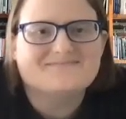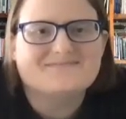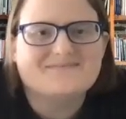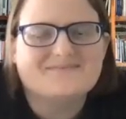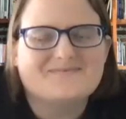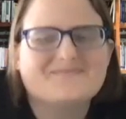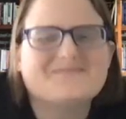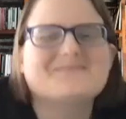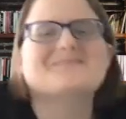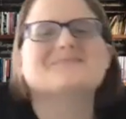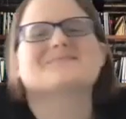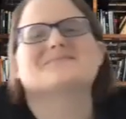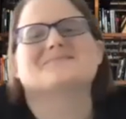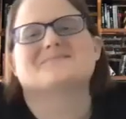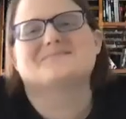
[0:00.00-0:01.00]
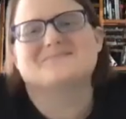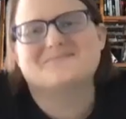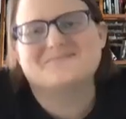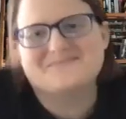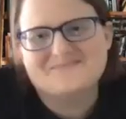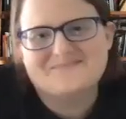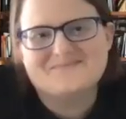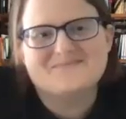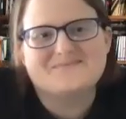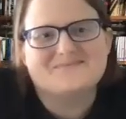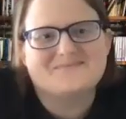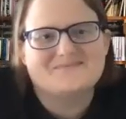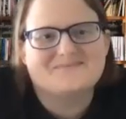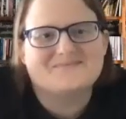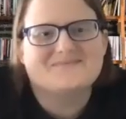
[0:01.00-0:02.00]

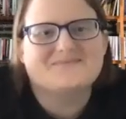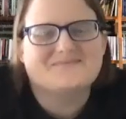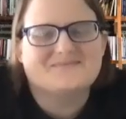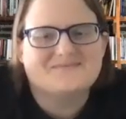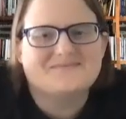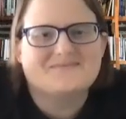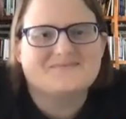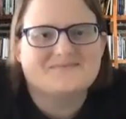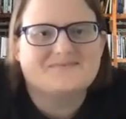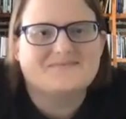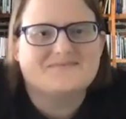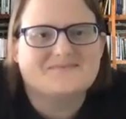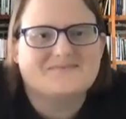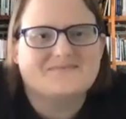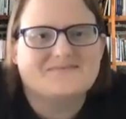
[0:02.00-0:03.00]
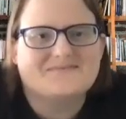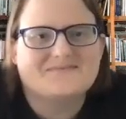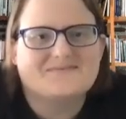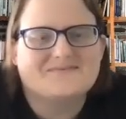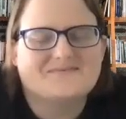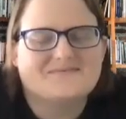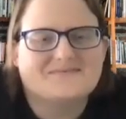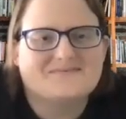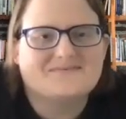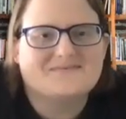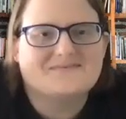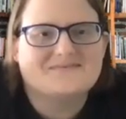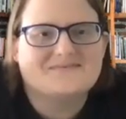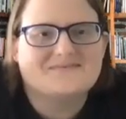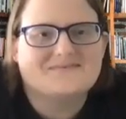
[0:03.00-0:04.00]

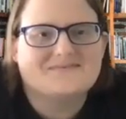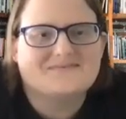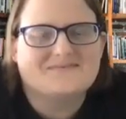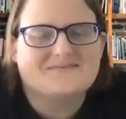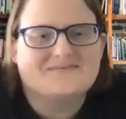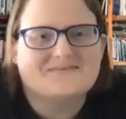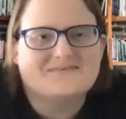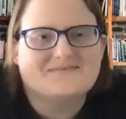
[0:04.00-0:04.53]
No words are spoken by the person on screen.